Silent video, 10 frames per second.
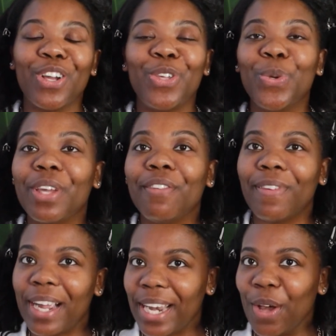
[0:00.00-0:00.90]
you can
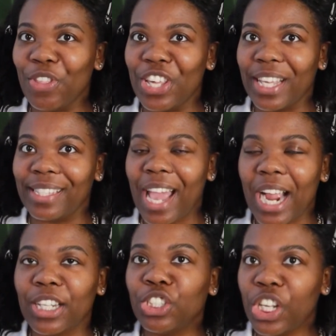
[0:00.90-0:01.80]
find out the
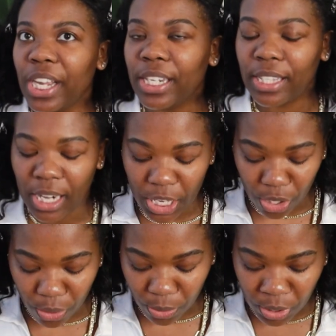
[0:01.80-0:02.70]
exact shades that I
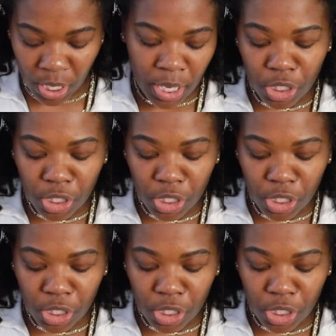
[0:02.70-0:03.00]
use,